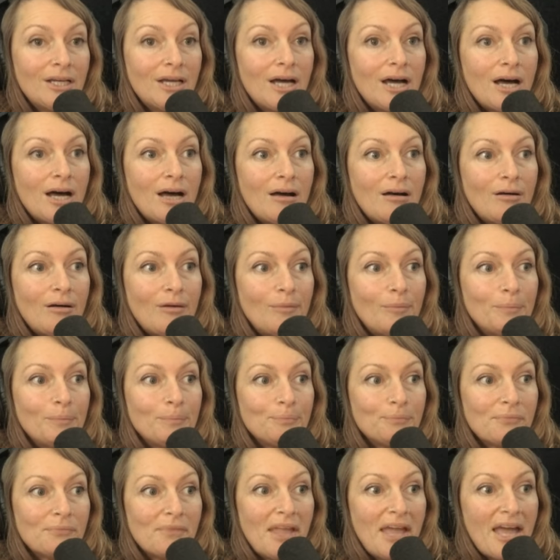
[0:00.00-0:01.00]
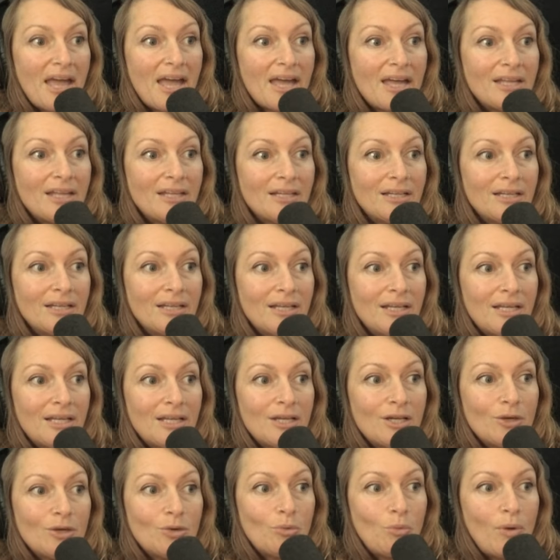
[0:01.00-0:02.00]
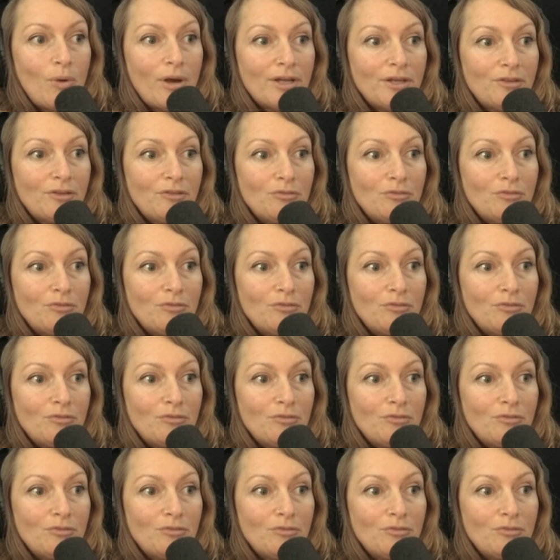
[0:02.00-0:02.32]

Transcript: um, and when you've